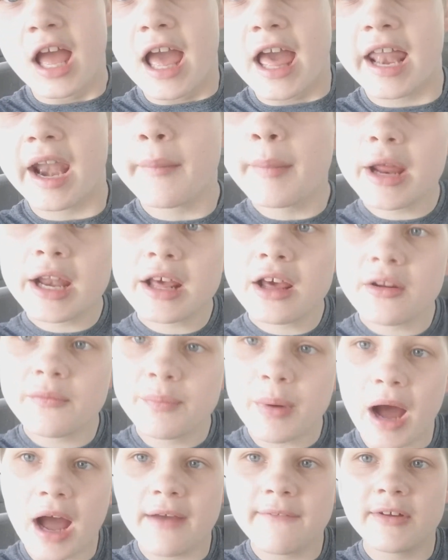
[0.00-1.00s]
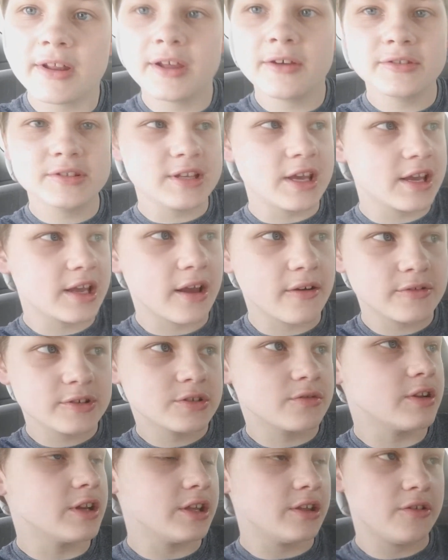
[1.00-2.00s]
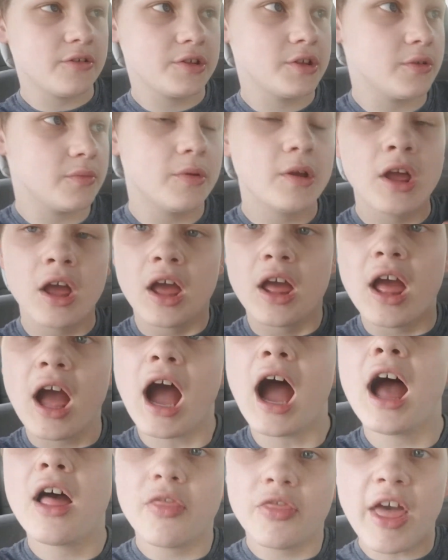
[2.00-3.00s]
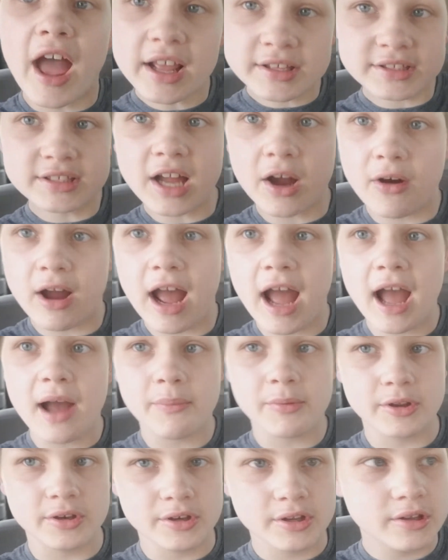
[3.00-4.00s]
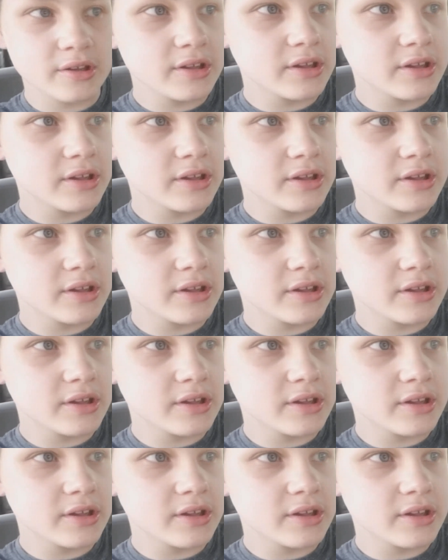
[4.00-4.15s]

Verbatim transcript: And I made a goodbye video saying I was quitting YouTube. That's not what happened.